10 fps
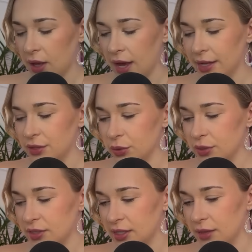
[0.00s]
I do
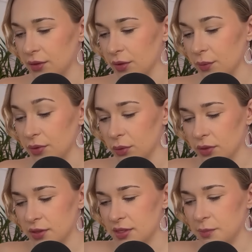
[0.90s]
see, though, with all
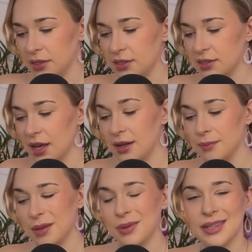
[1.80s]
of this being said,
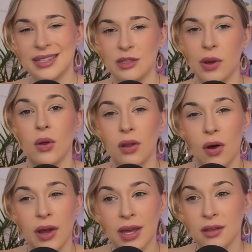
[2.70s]
maybe this is why you're
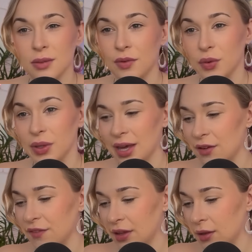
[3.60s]
longing. Some of you
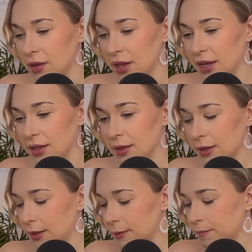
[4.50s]
again feel like
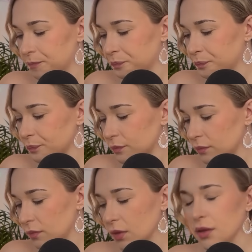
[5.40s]

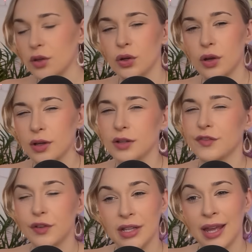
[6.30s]
you're not
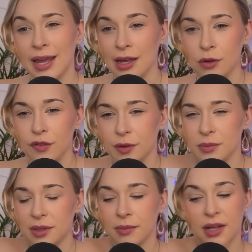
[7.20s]
fully healed from
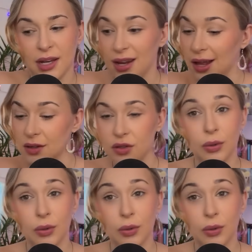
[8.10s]
something, and that's